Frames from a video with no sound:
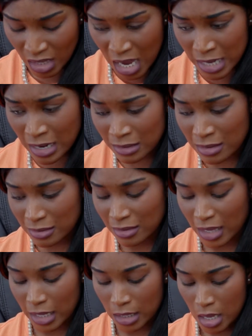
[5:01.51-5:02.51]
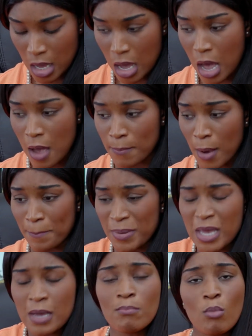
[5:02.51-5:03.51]
Another thing,
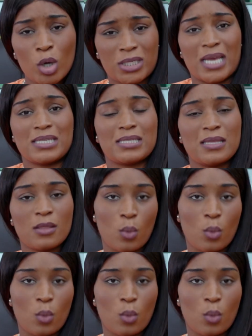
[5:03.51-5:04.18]
being modest in the